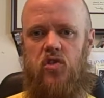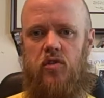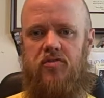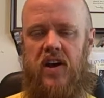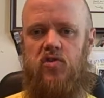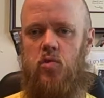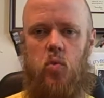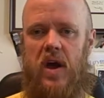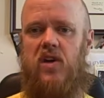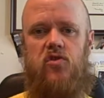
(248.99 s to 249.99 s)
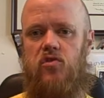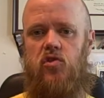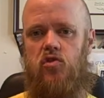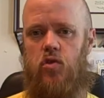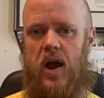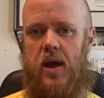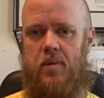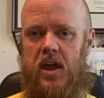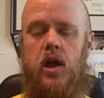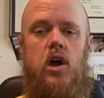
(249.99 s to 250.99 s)
You'll find some ways of
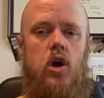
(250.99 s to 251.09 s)
describing